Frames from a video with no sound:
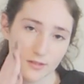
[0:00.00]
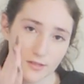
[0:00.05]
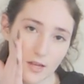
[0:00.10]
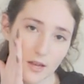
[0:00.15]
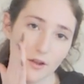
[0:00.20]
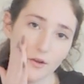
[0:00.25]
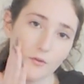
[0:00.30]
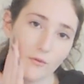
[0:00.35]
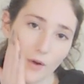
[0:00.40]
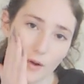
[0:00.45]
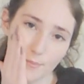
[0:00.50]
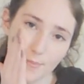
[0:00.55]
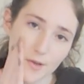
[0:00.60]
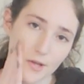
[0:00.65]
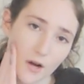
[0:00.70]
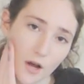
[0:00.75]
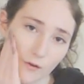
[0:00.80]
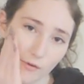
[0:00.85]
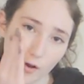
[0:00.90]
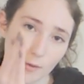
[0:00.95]
instead of wiping
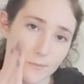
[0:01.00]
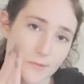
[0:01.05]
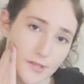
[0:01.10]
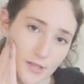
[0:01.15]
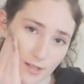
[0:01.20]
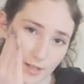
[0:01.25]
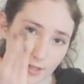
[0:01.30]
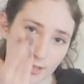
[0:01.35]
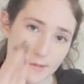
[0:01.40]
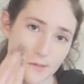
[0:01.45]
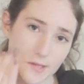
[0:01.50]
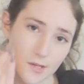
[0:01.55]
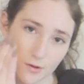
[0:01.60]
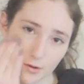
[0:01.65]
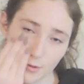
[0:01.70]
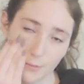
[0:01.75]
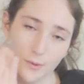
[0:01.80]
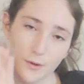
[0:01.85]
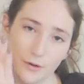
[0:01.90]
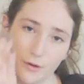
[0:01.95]
it off, I'm just going to
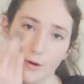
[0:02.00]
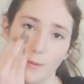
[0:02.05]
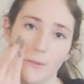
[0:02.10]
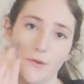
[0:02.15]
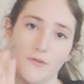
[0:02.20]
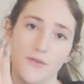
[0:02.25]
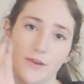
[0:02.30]
continue to put it on my